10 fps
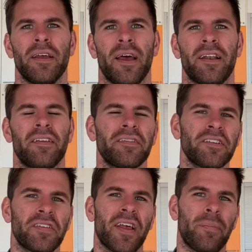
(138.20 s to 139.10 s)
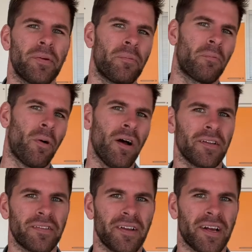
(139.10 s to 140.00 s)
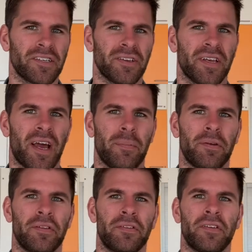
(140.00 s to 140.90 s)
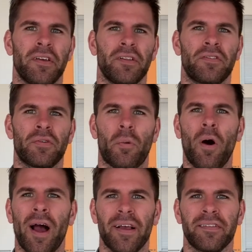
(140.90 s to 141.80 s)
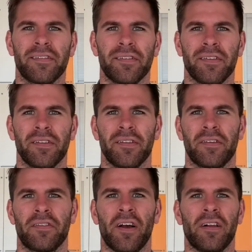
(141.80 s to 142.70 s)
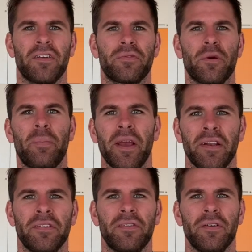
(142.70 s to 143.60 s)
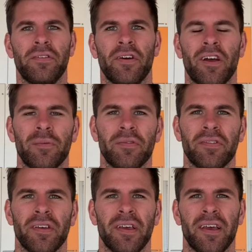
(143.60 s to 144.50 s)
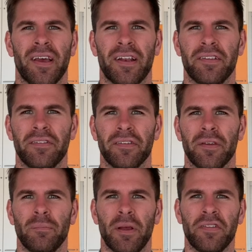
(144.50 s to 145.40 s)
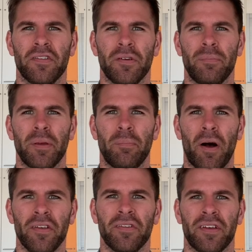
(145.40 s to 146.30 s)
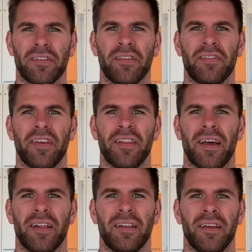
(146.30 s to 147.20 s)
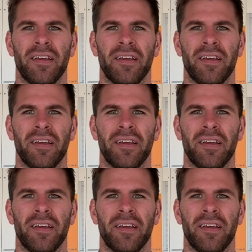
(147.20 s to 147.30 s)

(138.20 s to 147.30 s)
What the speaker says: And it doesn't just happen once, it actually happens twice. The cycle is repeated two times. And it's meant to be puzzling to see that.